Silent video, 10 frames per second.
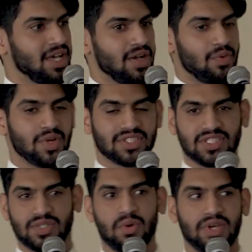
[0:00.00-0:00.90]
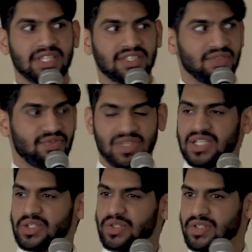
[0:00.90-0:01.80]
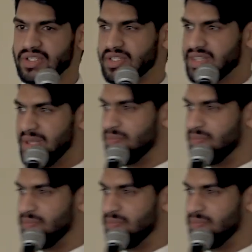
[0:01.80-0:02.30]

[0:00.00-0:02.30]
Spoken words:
What's going to feel the